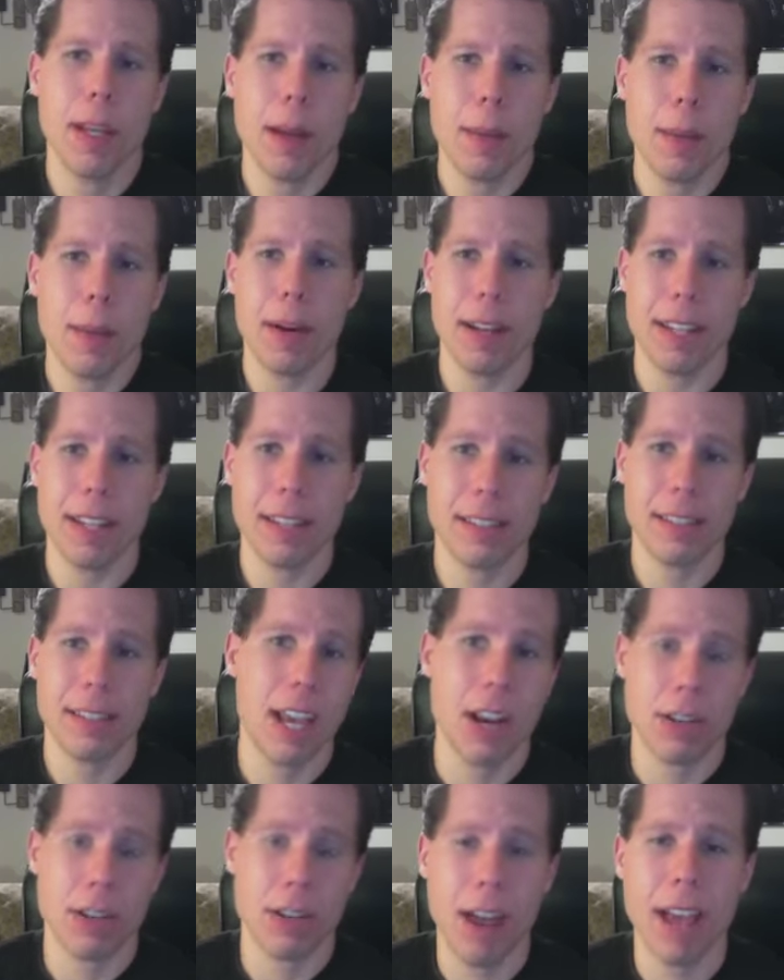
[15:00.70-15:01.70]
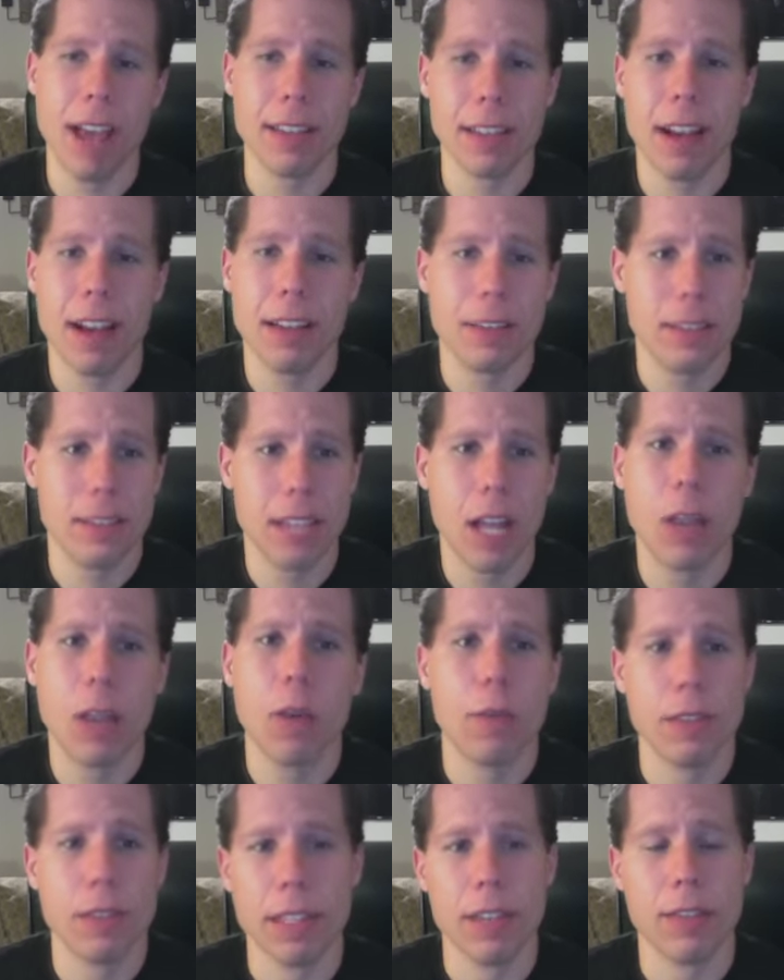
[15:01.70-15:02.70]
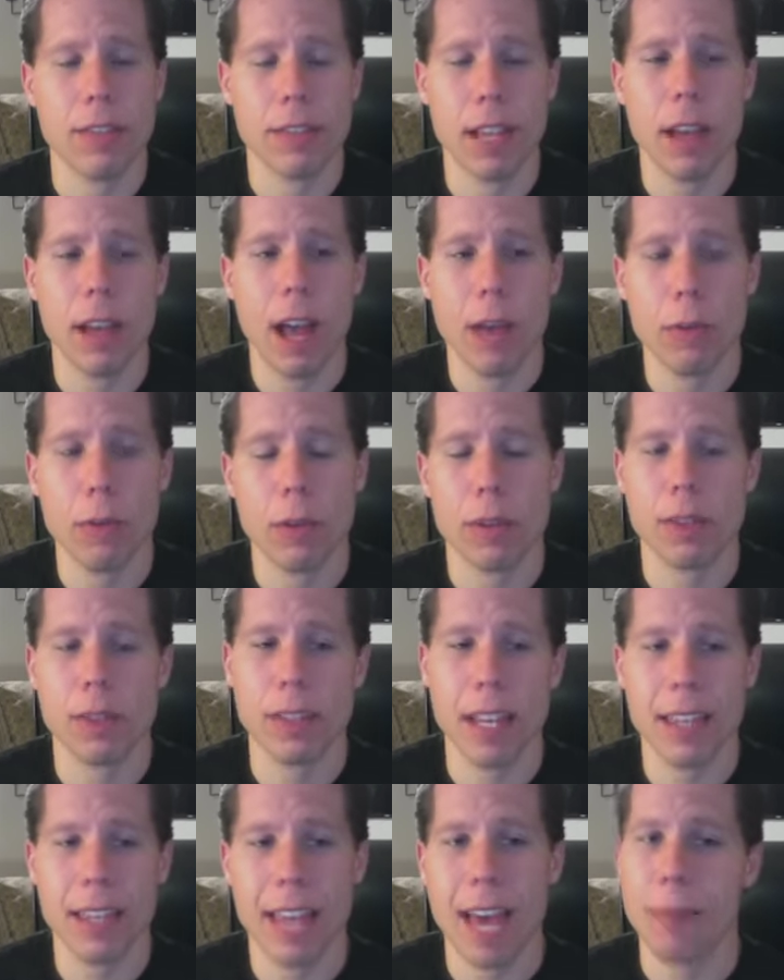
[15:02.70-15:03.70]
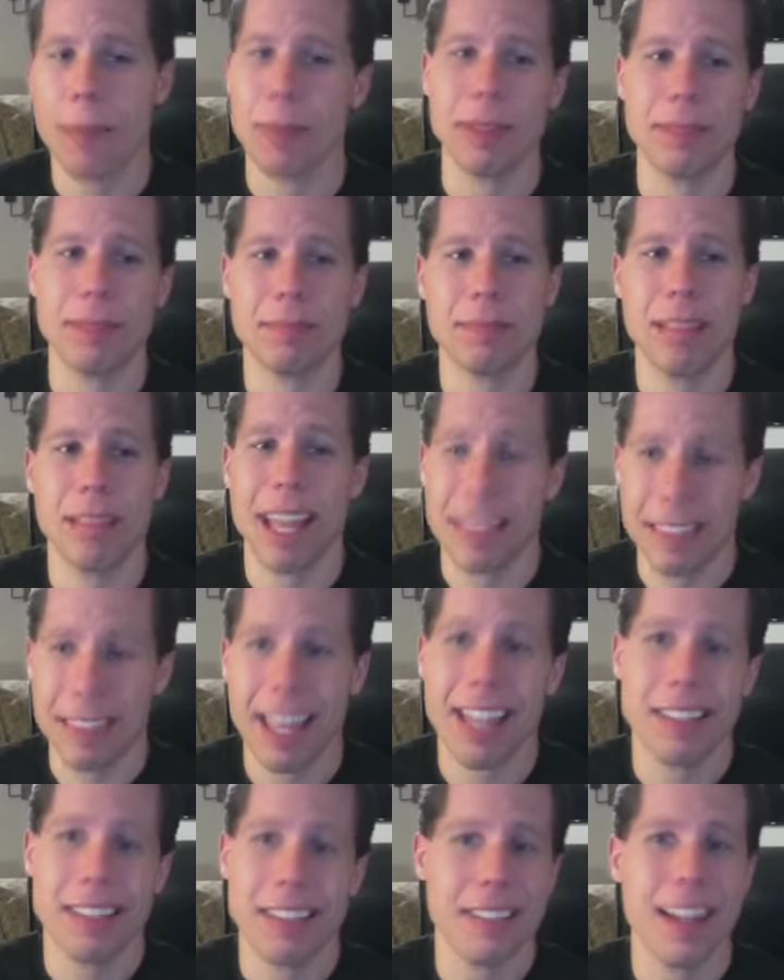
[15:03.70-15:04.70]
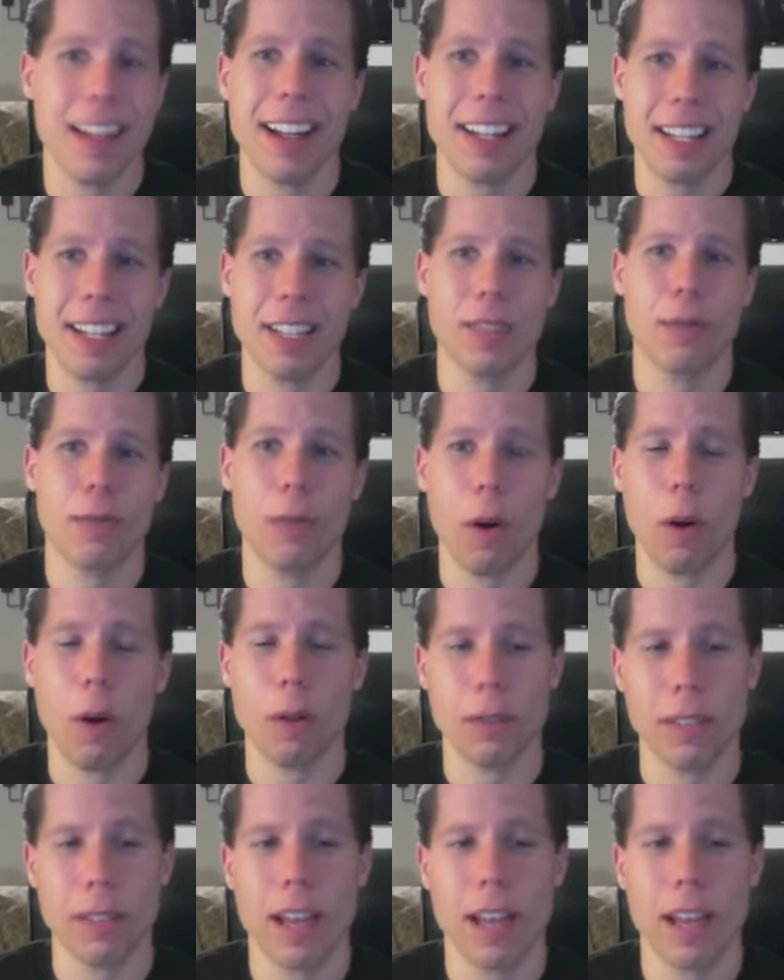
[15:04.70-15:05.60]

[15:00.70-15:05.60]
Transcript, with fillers: But his character has gotten stale over the years. I will say that, but that's not his fault.